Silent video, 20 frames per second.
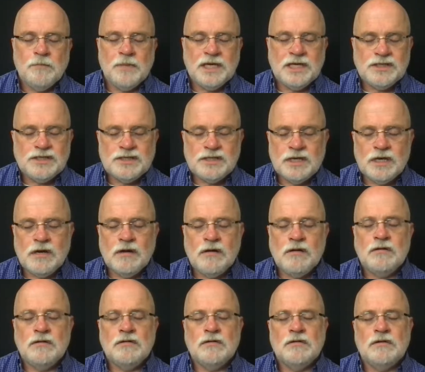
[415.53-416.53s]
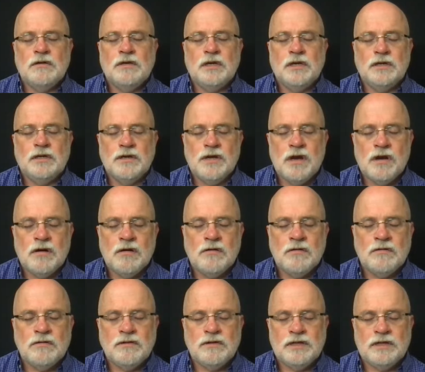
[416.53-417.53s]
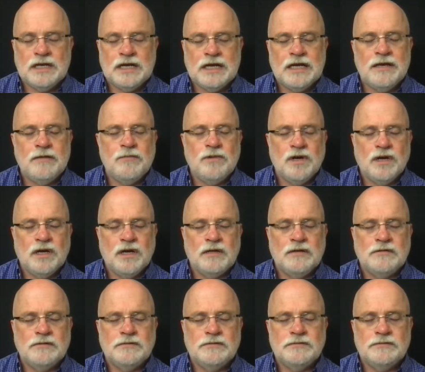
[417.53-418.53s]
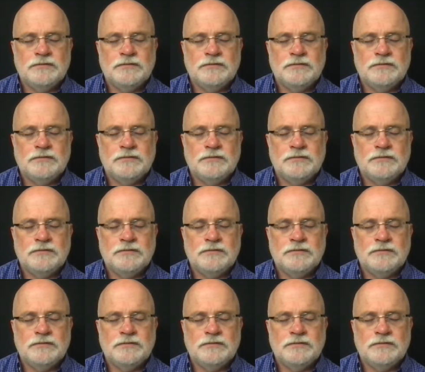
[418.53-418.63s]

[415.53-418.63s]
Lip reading: Be still and know that I am God.